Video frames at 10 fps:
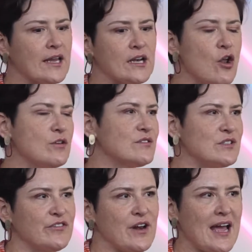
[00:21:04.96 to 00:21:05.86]
in lots of
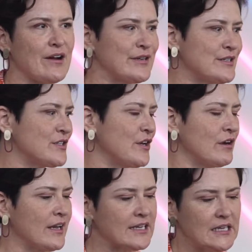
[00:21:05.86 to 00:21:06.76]
different areas, you know,
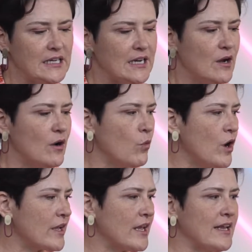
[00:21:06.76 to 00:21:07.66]
like
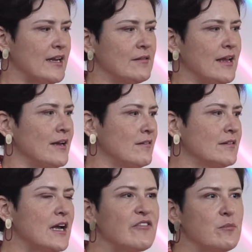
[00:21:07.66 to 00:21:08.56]
working in
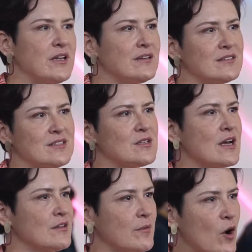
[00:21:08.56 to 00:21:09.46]
government,
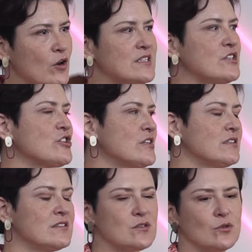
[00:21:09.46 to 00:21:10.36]
they're
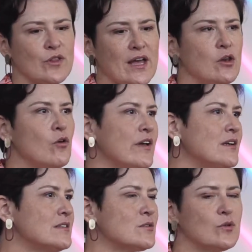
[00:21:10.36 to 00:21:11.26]
politicians or they're
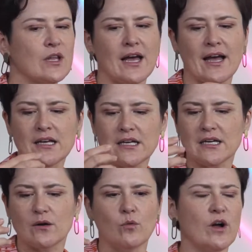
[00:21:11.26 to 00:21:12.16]
lawyers or they
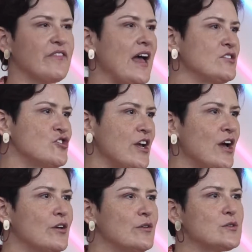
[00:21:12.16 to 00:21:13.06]
work for
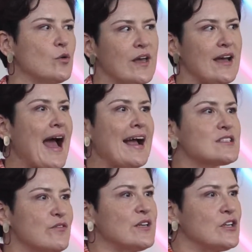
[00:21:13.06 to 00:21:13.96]
NGOs or they're
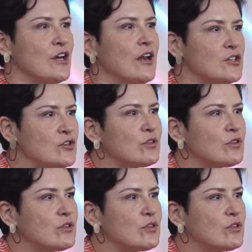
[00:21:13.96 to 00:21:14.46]
activists, you know, like youth